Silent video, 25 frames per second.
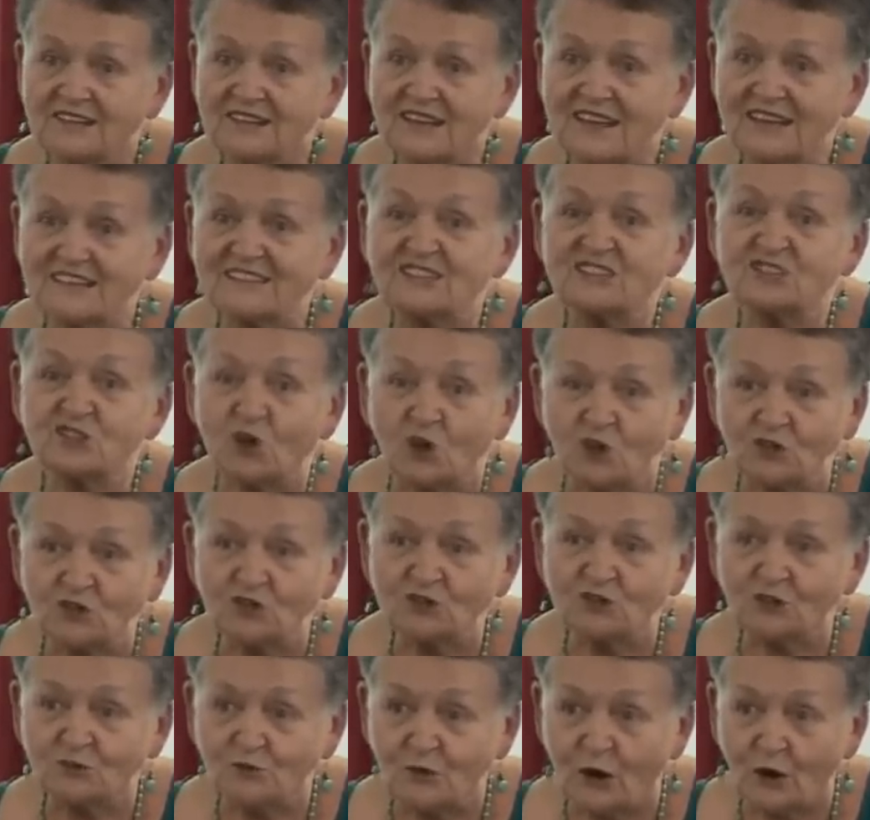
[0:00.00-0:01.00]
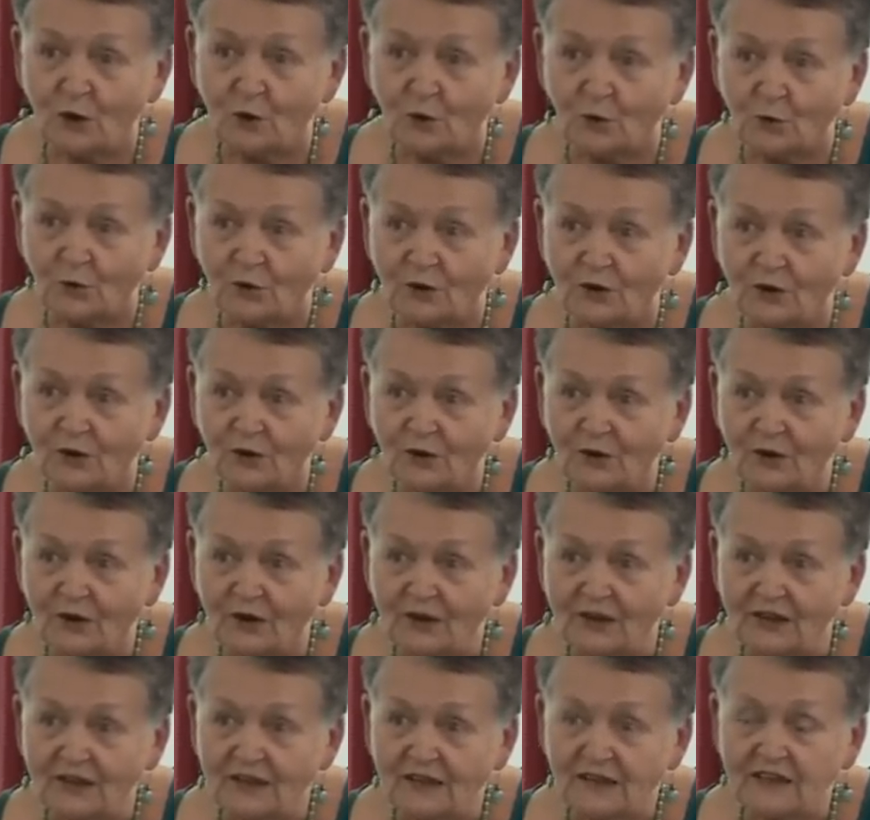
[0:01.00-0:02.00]
Testosterone.
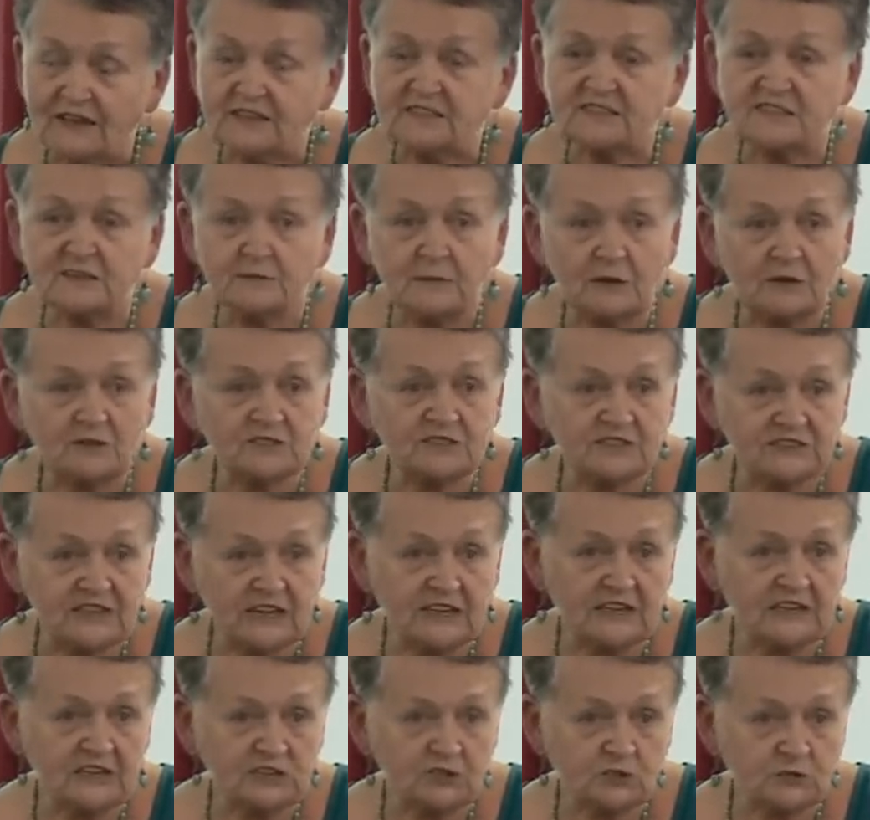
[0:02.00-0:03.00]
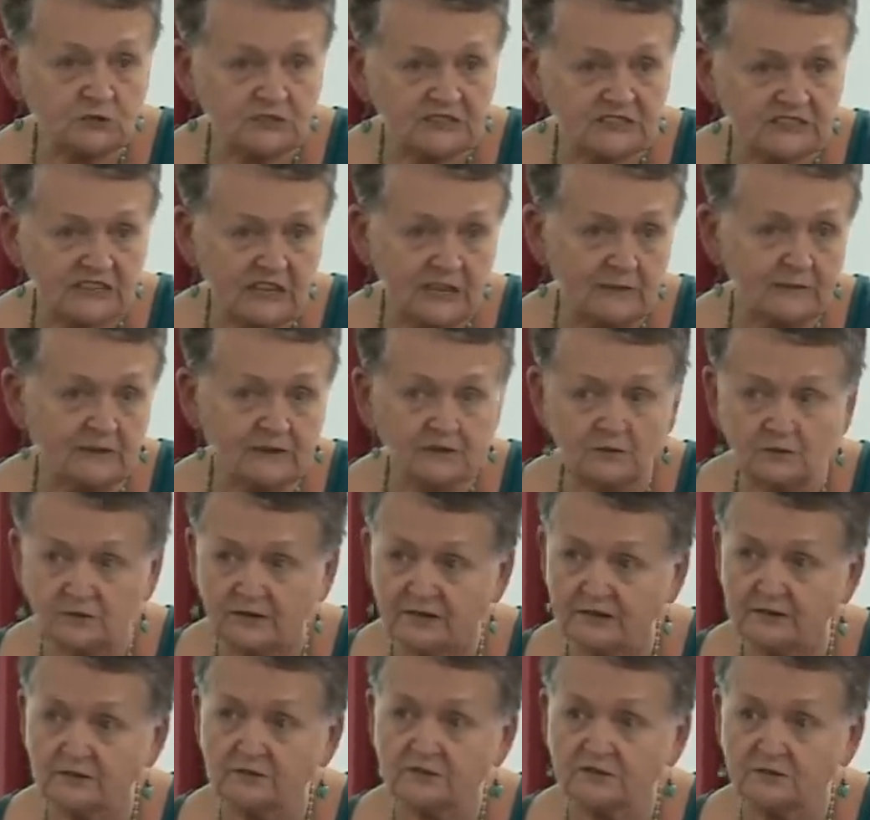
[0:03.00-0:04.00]
It's the most dangerous chemical
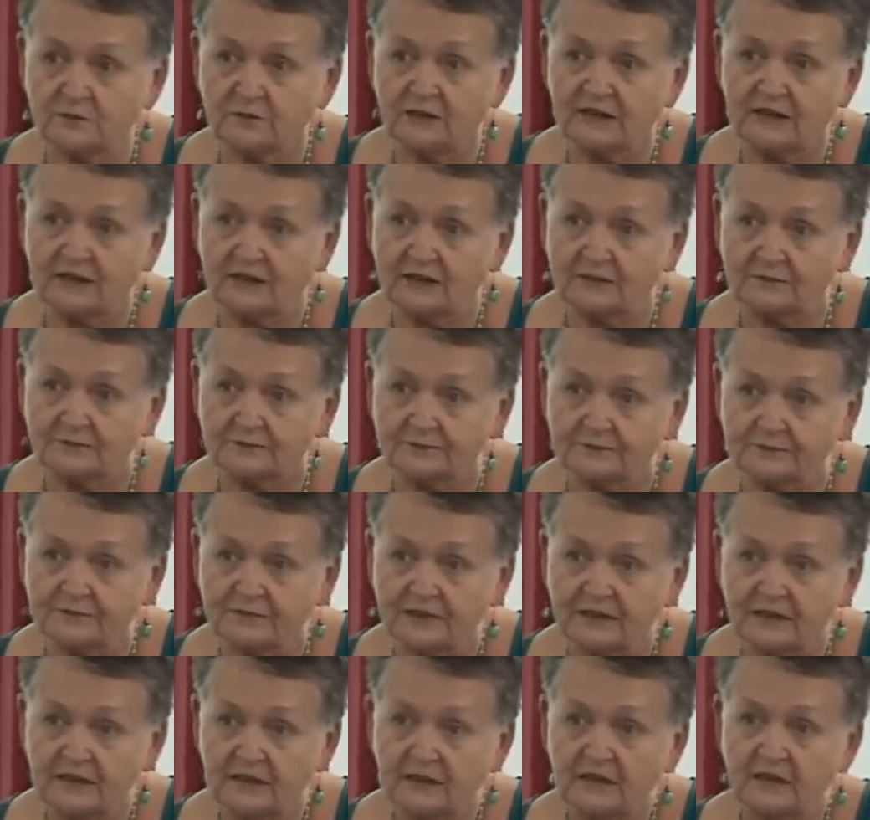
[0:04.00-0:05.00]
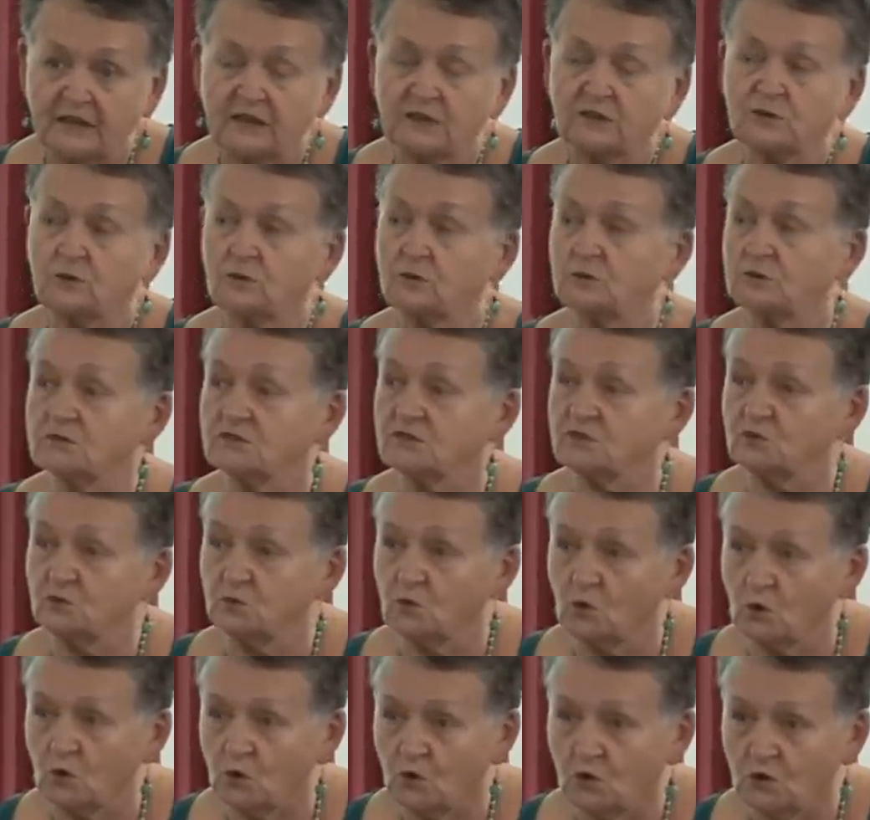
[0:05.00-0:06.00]
known to man. It causes
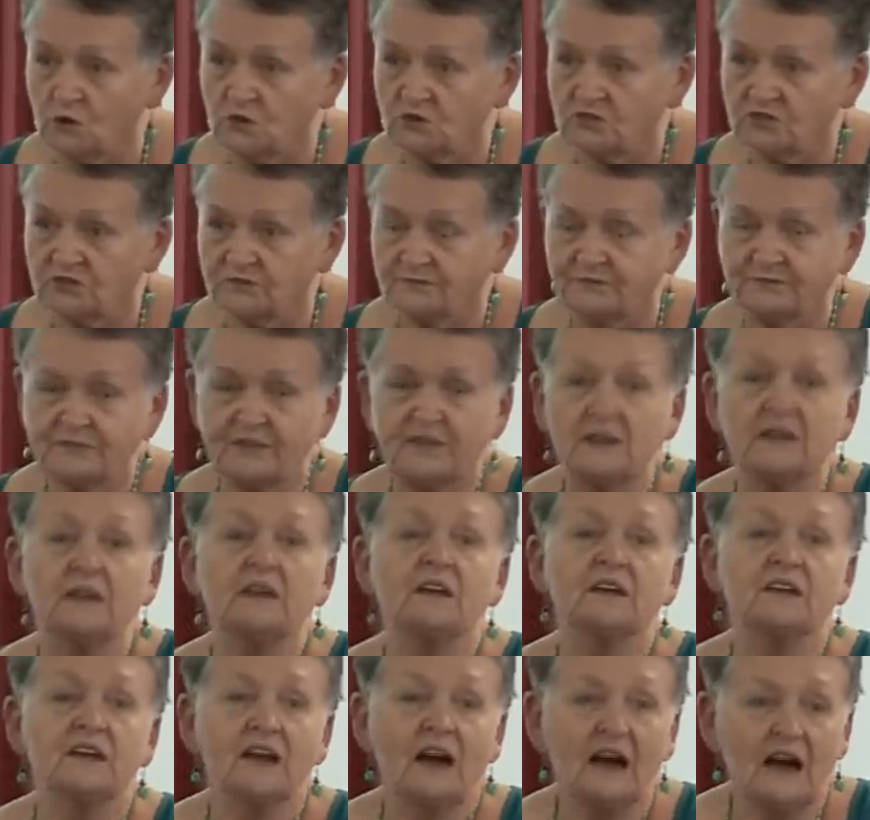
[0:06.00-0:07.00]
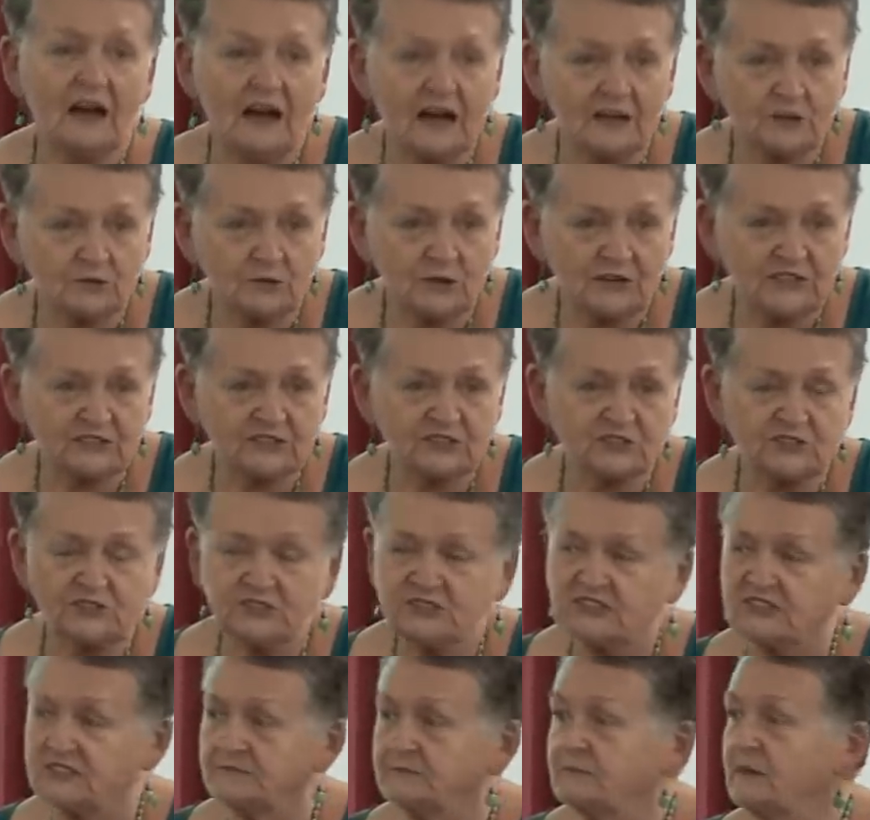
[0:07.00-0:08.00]
wars, car
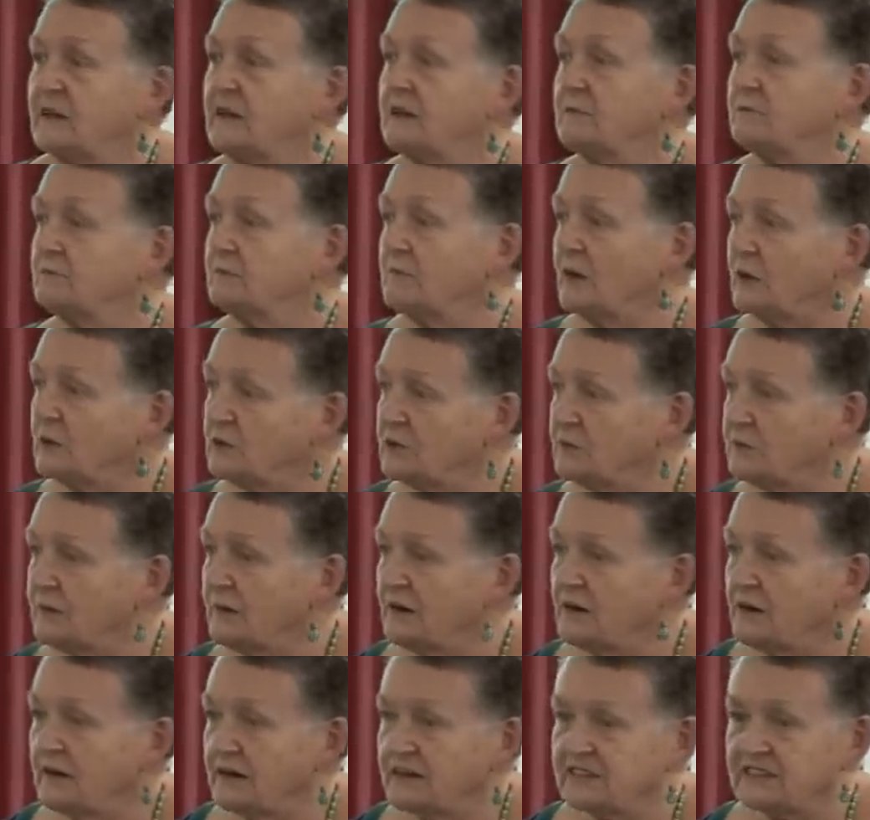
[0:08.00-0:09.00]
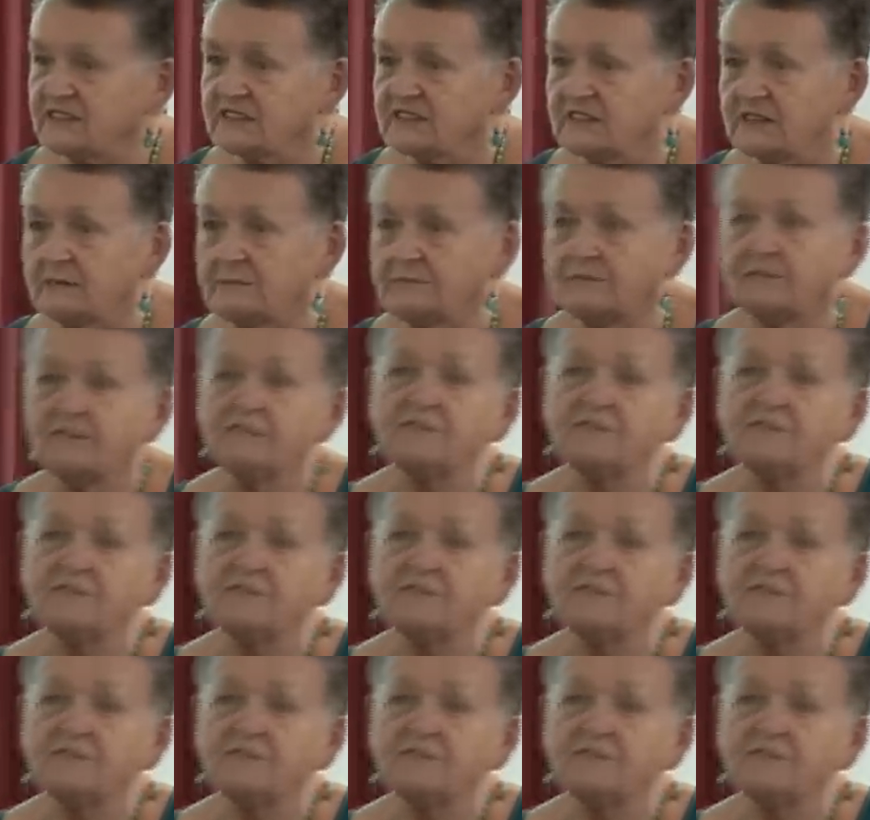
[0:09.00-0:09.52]
crashes, motorbikes,